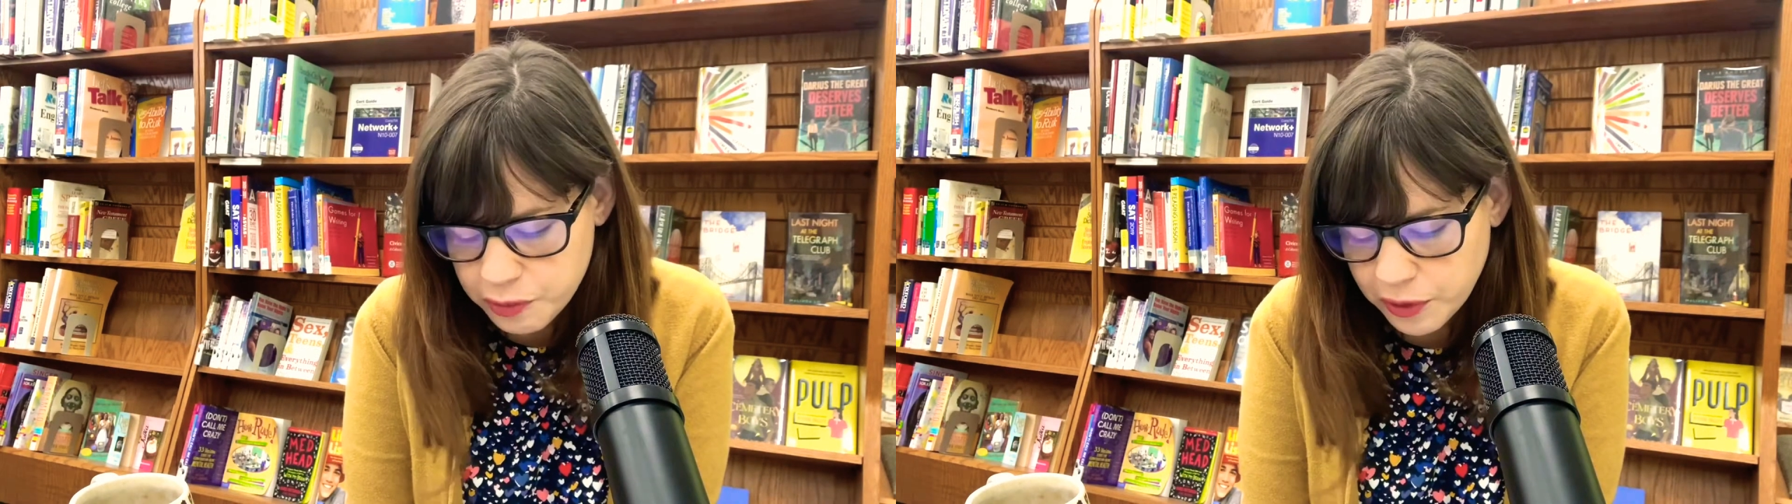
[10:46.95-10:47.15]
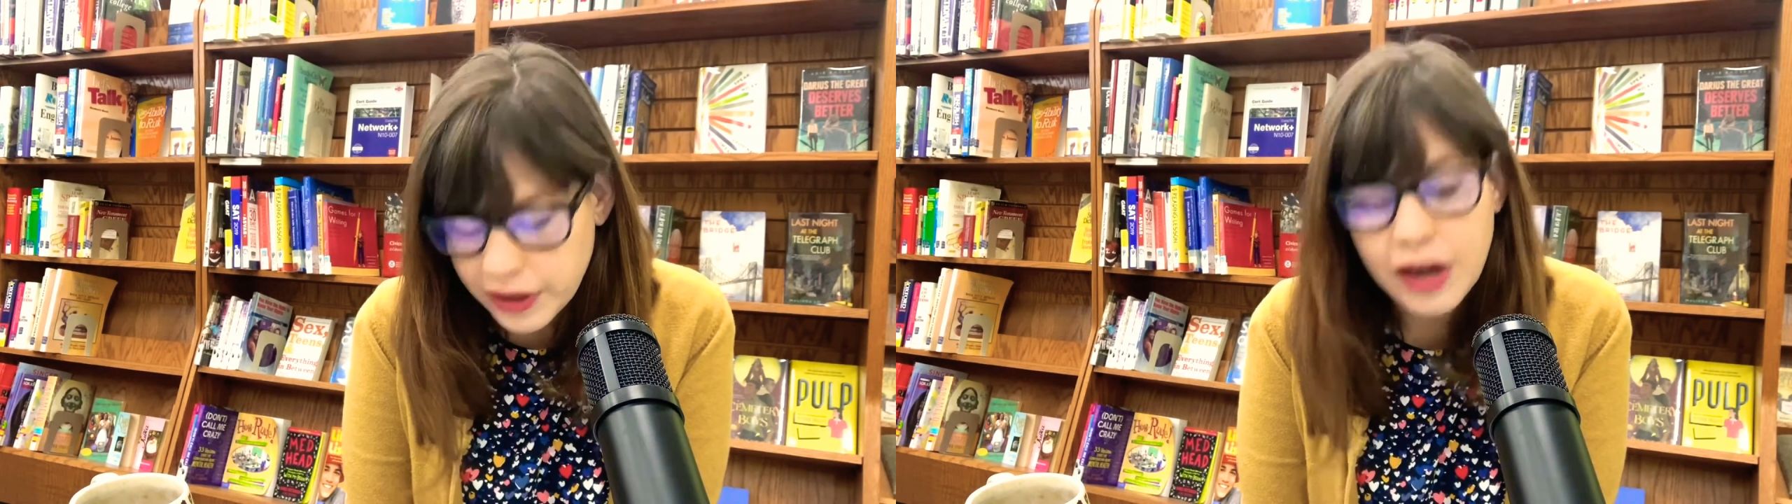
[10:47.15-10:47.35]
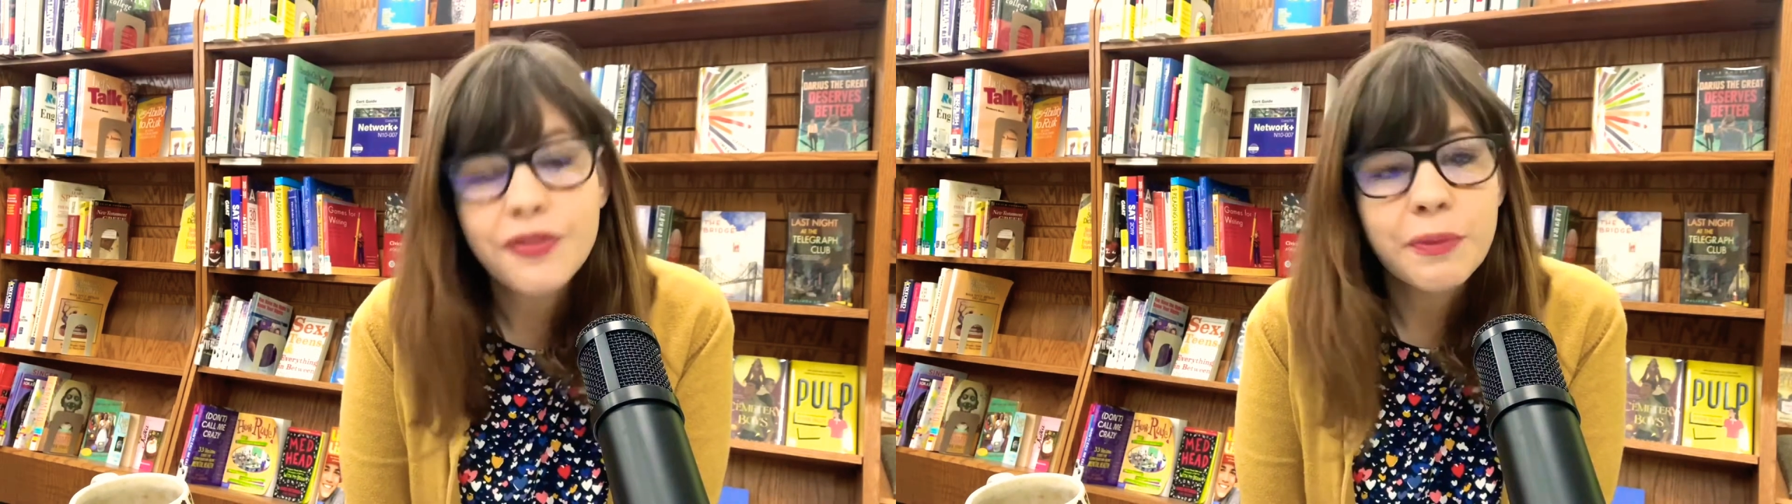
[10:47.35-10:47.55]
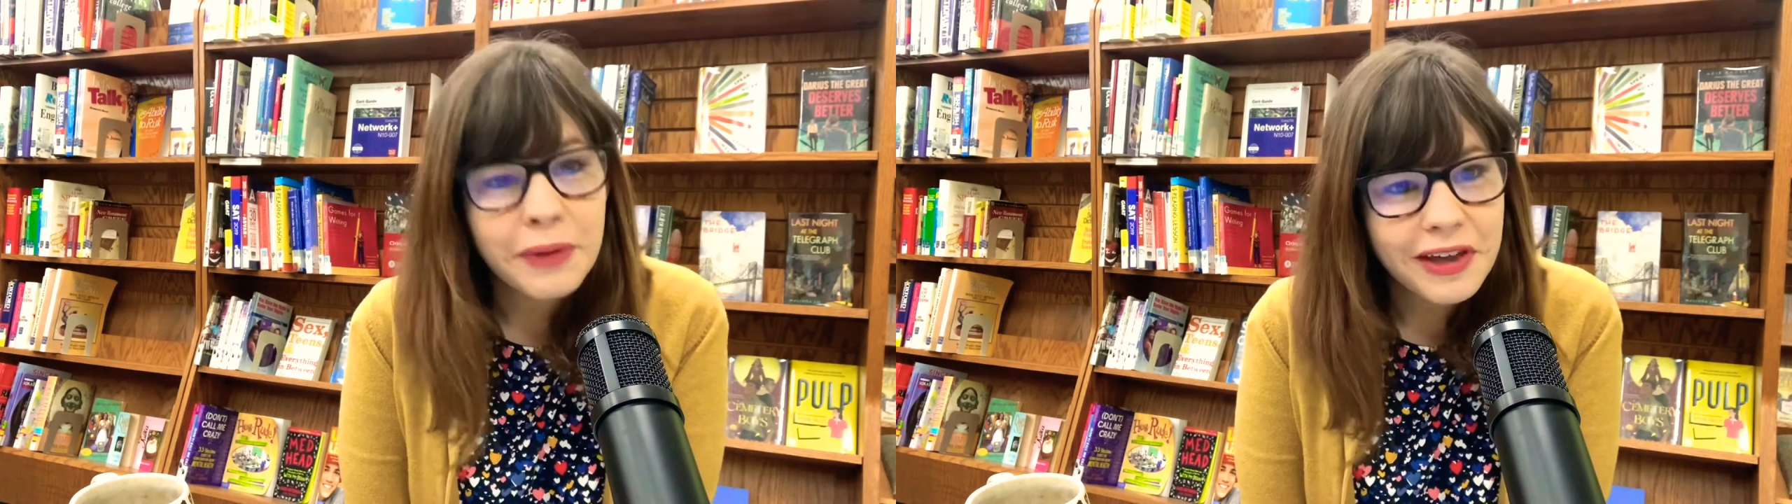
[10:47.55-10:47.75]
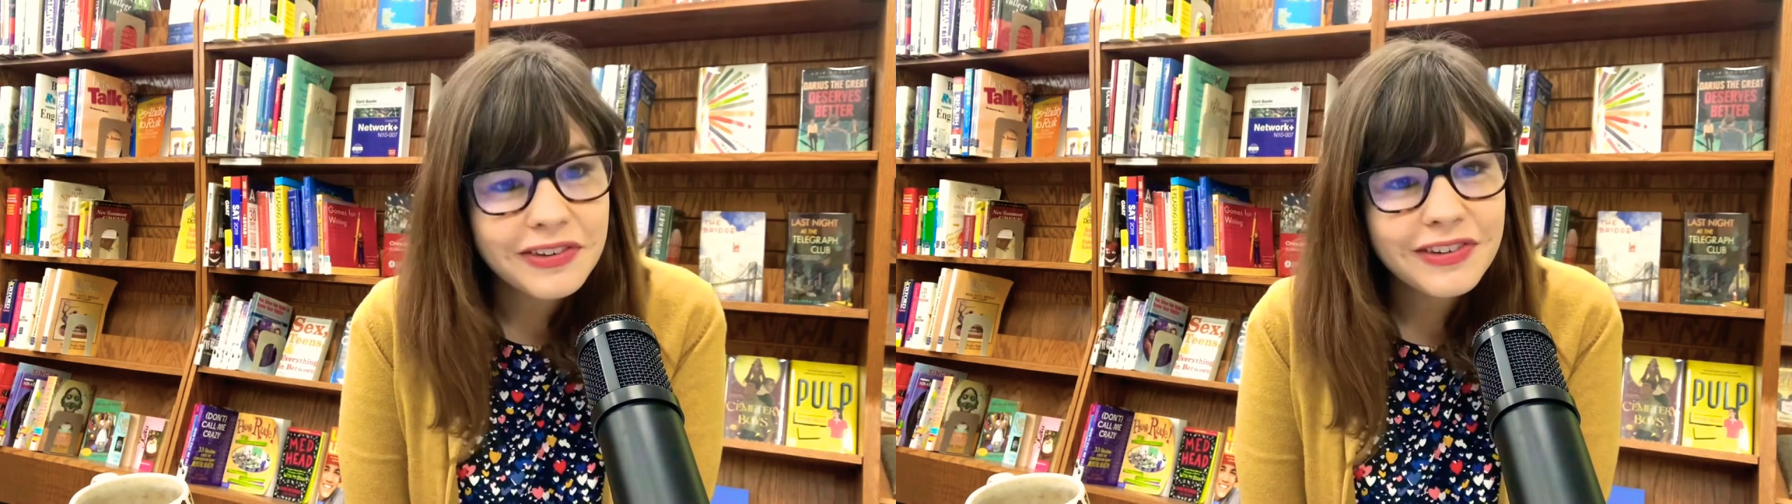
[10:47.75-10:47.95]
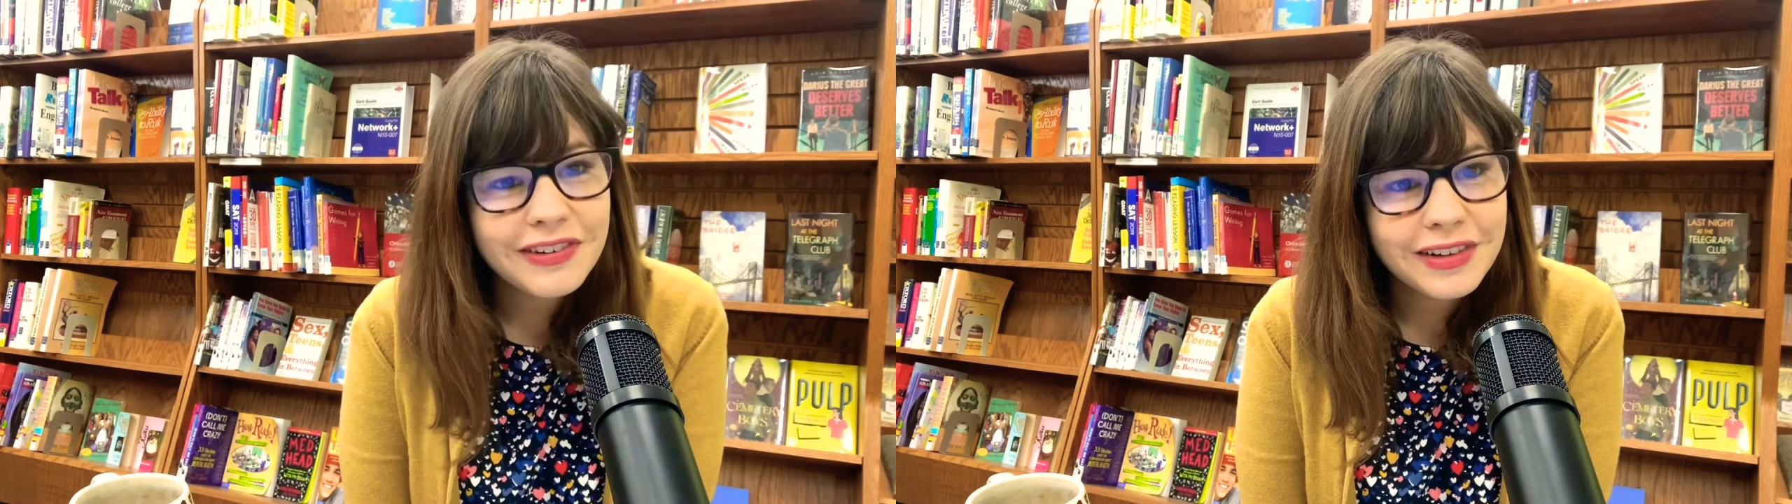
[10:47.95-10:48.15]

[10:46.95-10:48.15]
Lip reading: bring out the best